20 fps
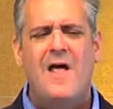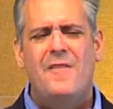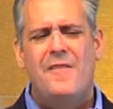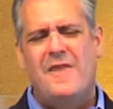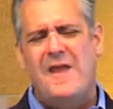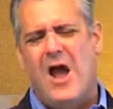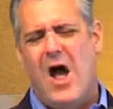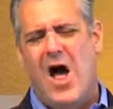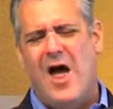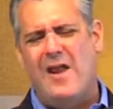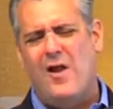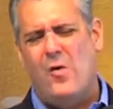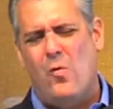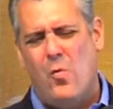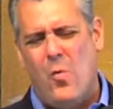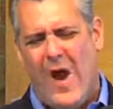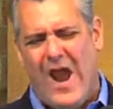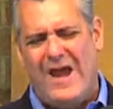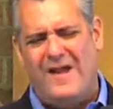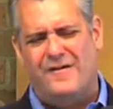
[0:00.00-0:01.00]
the utter
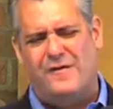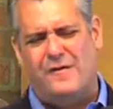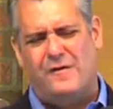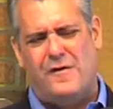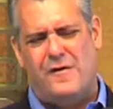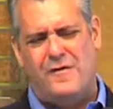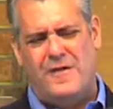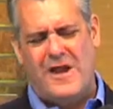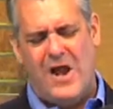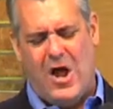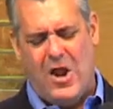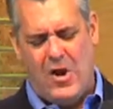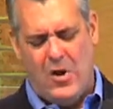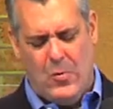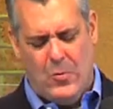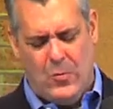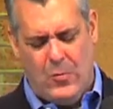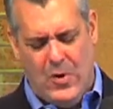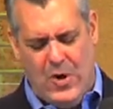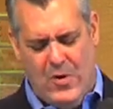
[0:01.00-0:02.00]
waste, the utter
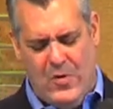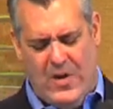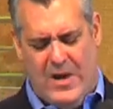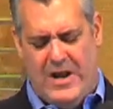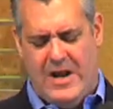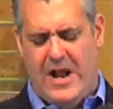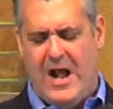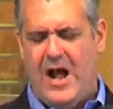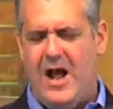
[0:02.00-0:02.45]
ruin